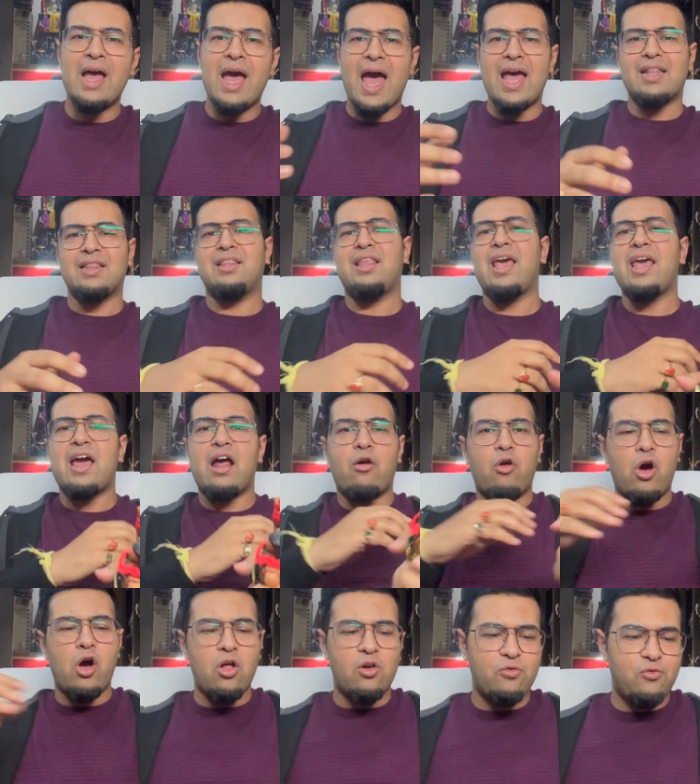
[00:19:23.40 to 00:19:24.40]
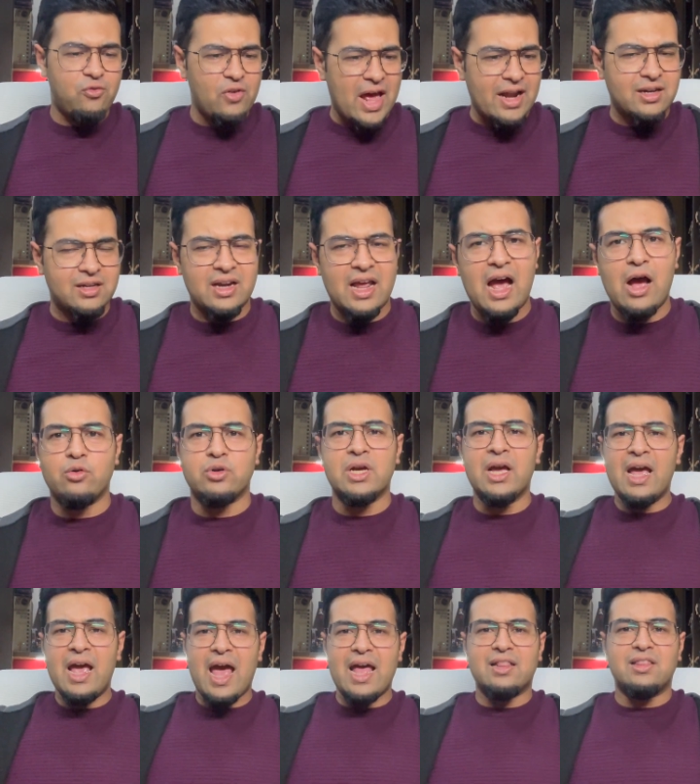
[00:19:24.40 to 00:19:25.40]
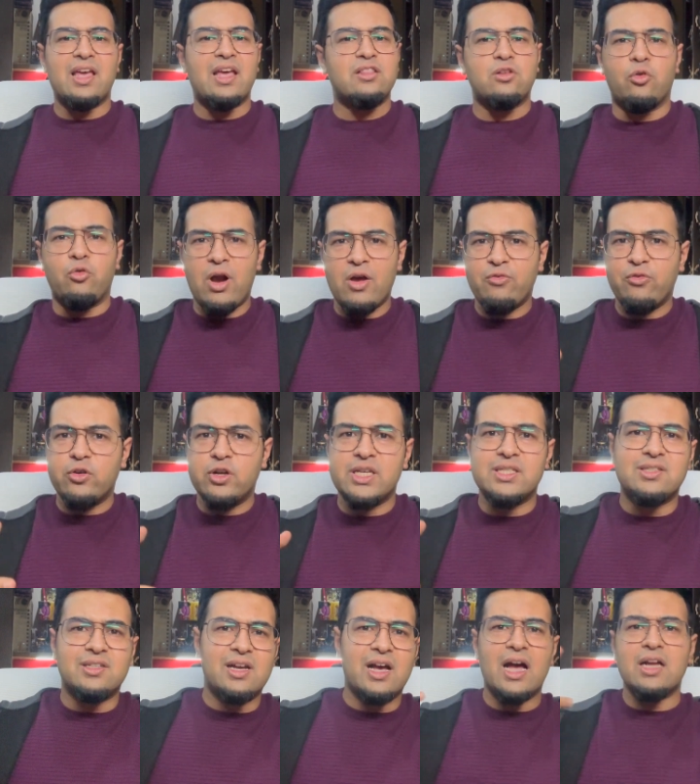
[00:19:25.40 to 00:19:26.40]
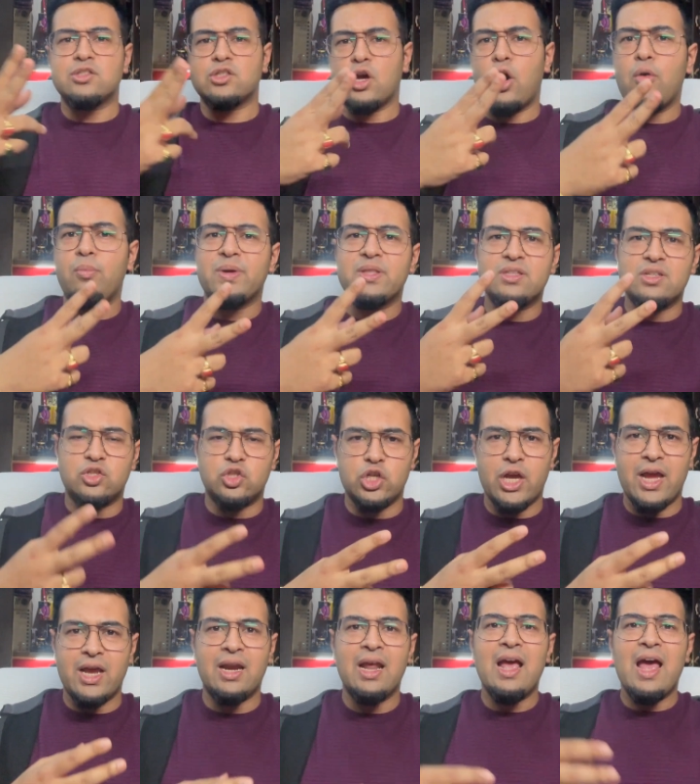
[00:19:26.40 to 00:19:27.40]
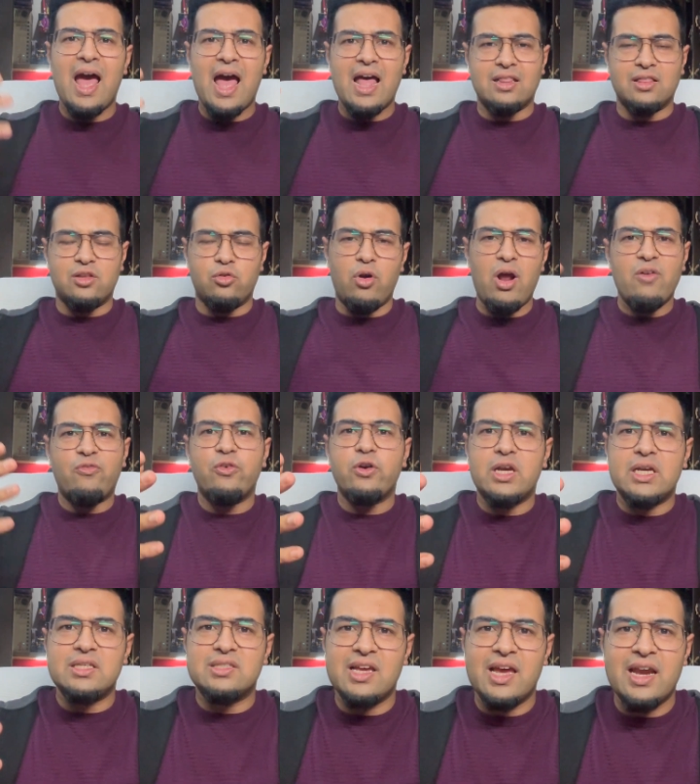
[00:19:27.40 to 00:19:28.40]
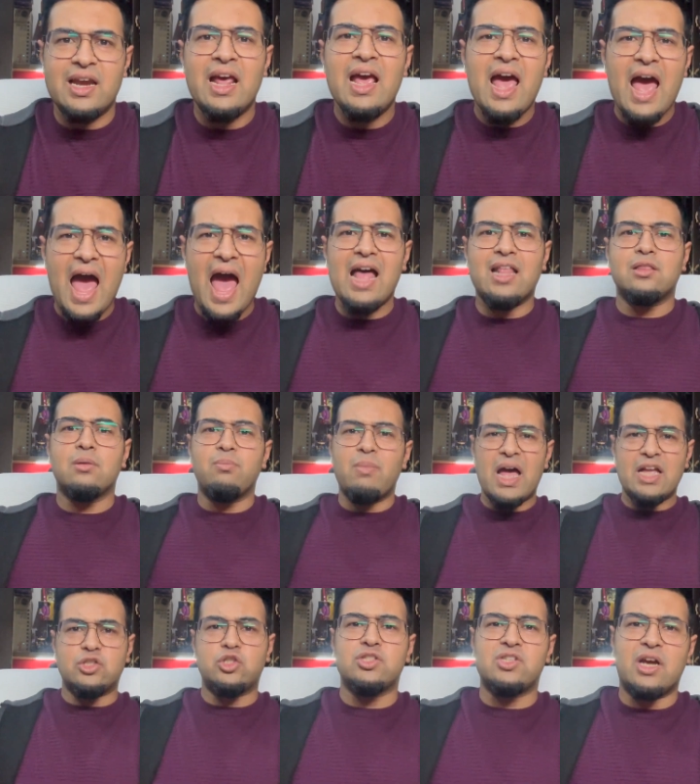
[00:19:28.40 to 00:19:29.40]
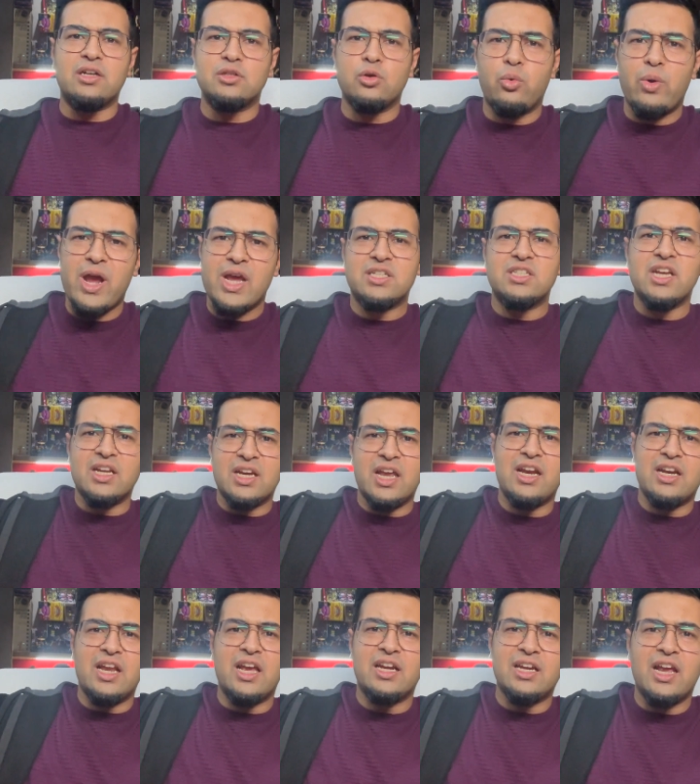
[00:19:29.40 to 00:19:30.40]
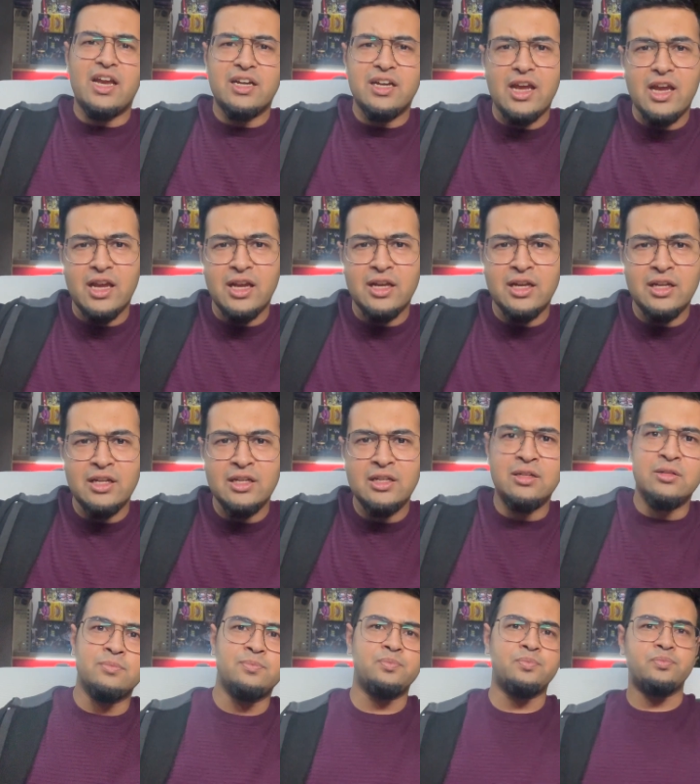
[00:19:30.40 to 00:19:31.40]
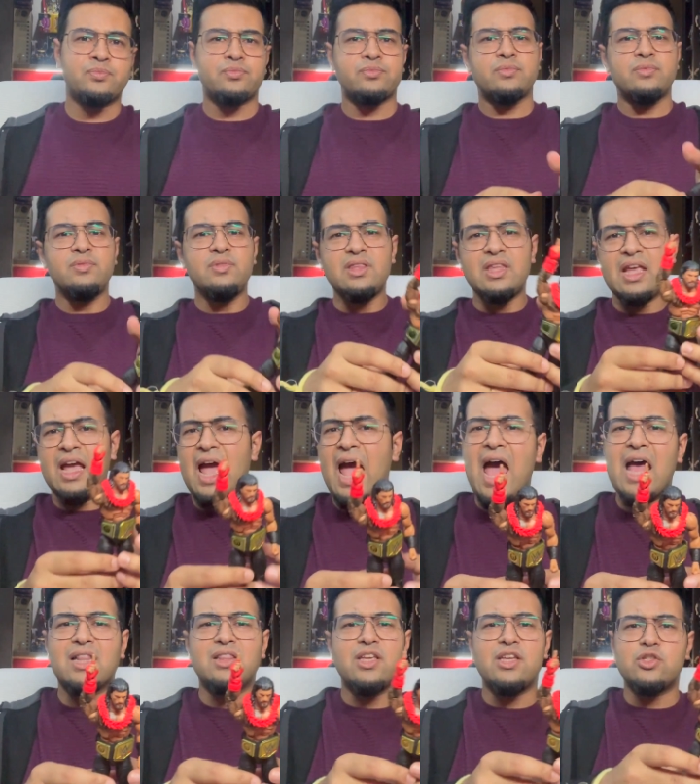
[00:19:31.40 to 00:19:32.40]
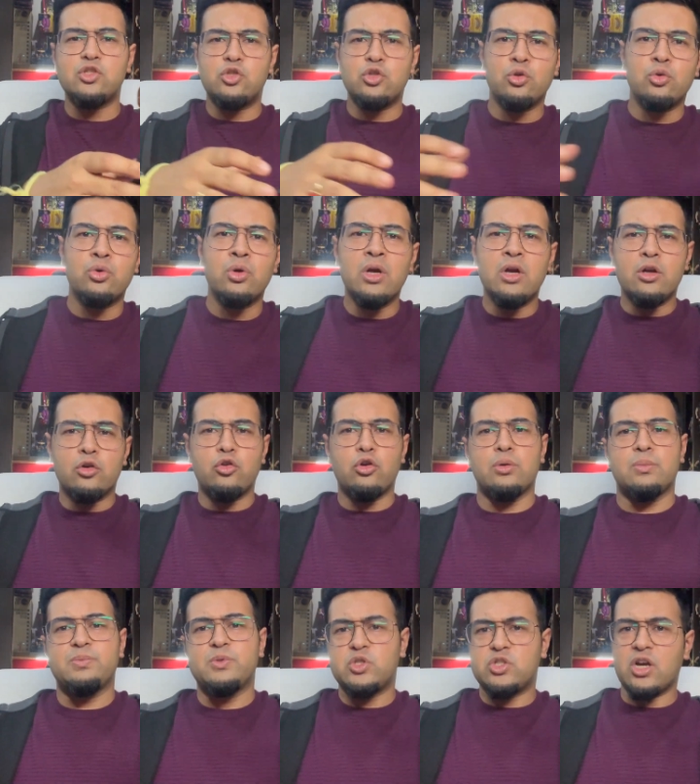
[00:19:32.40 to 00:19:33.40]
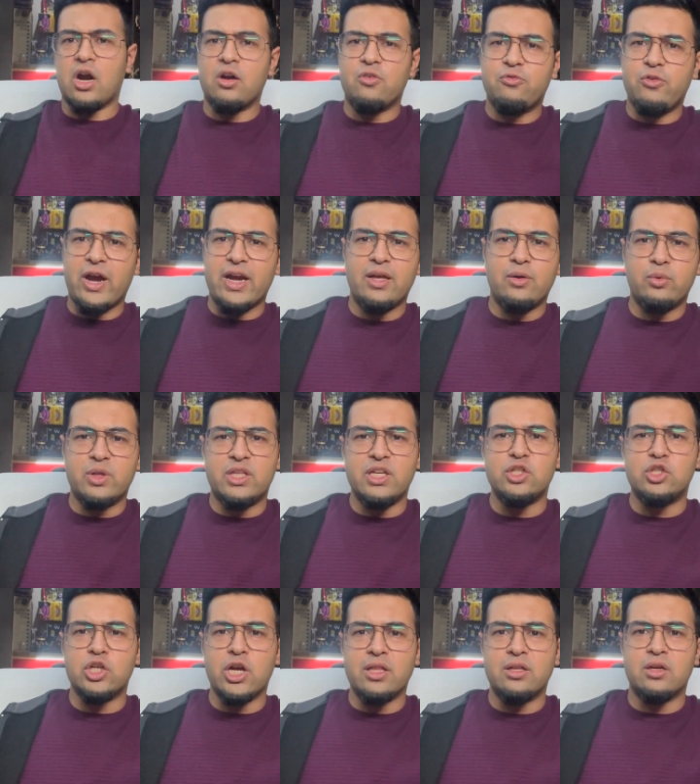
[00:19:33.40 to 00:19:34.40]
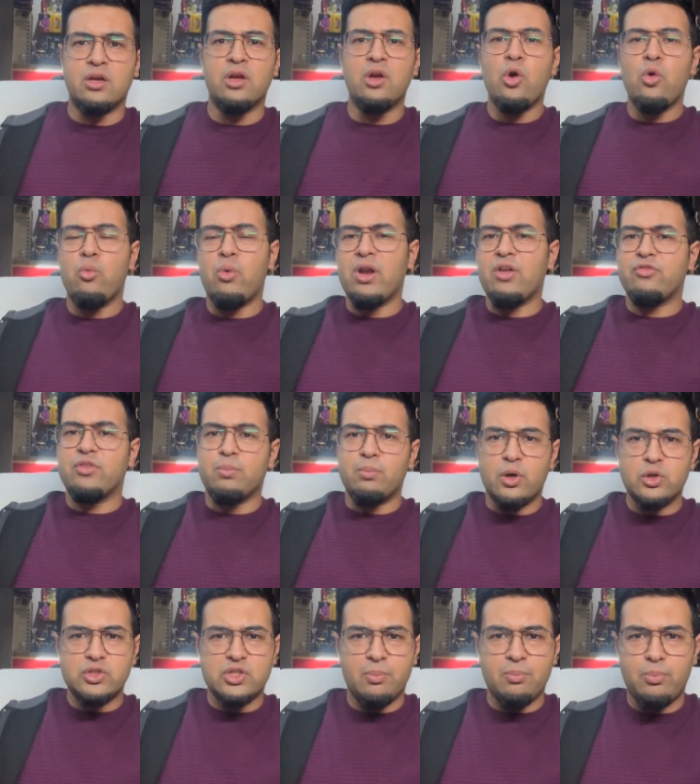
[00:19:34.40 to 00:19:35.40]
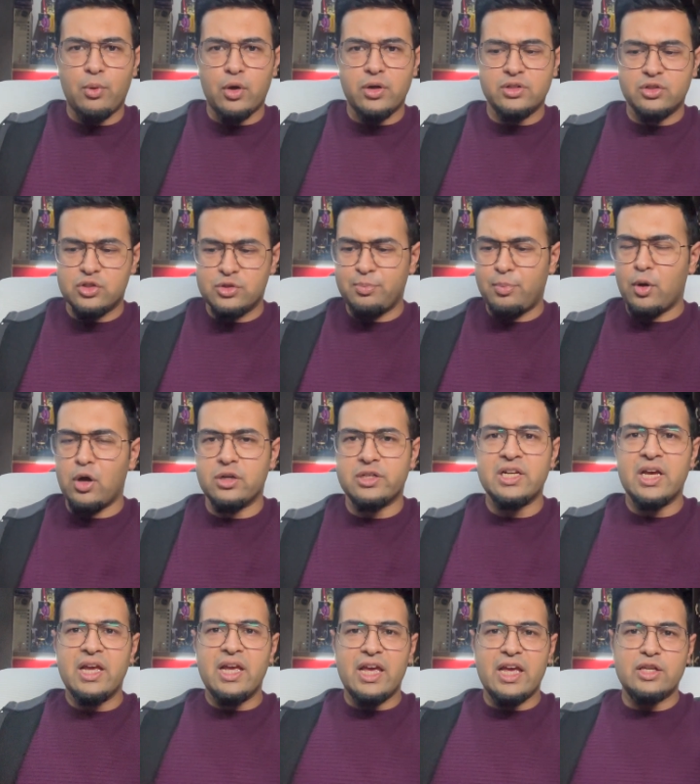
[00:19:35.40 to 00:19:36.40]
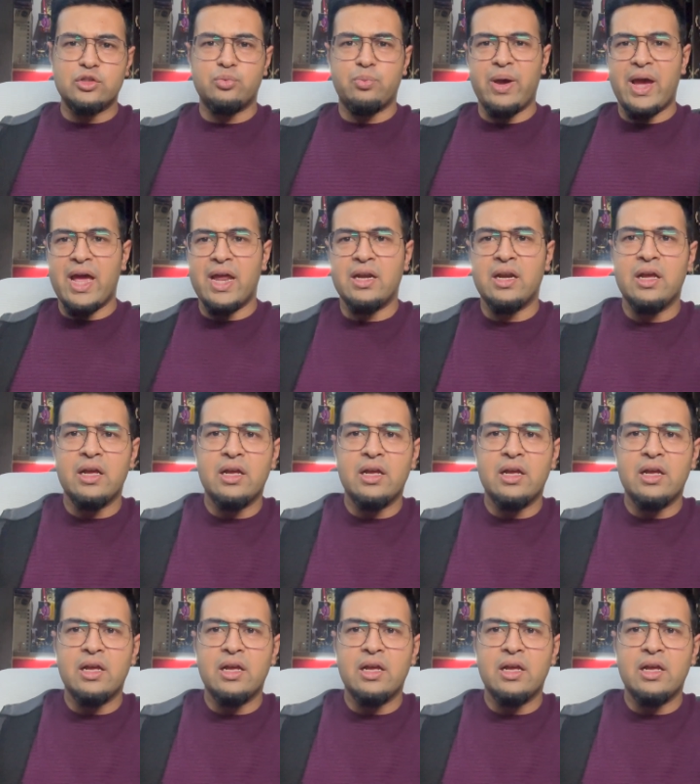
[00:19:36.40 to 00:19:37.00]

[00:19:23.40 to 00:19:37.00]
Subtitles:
and they are all flattened out, and then the referees cut open the chain and the referee's in and the match is underway. Ding, ding, ding, ding, ding. And these two groups start fighting with each other. One of the most important spot is when